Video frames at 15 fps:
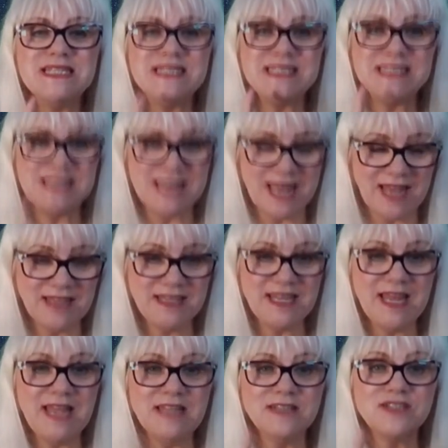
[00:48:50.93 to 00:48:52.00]
light the
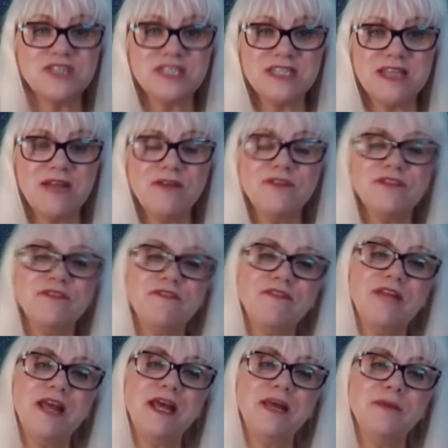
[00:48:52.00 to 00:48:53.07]
candle, stare at the
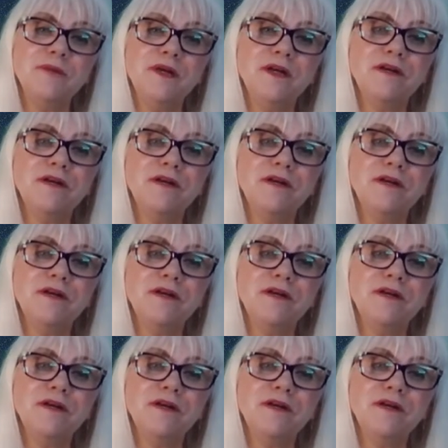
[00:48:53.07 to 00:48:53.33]
flame